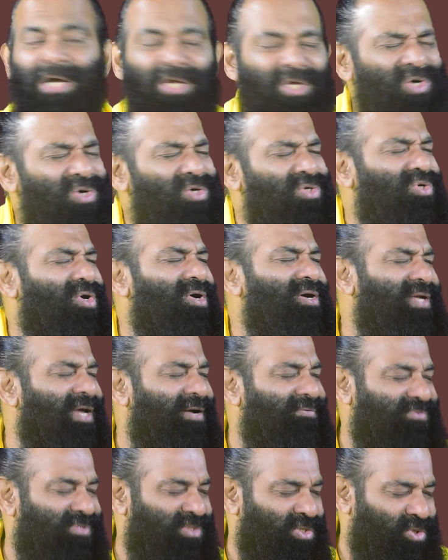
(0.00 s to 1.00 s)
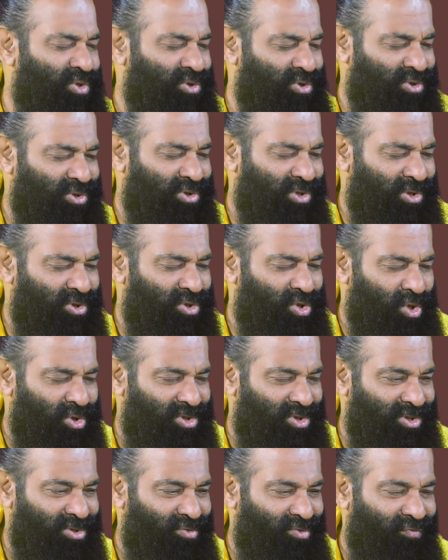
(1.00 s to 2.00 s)
You don't have to go to the
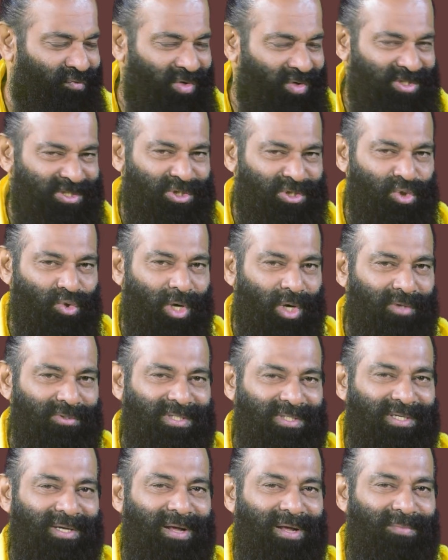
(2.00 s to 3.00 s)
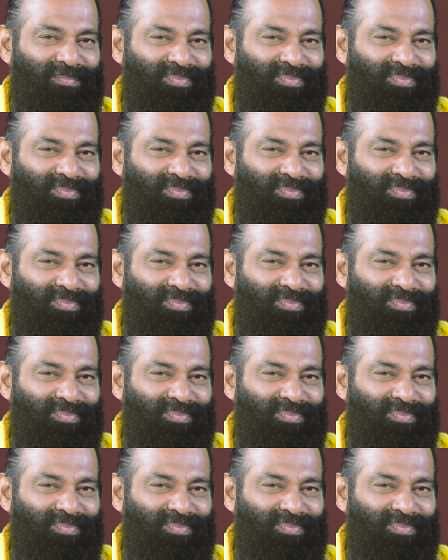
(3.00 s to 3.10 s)
doctor to flush you out.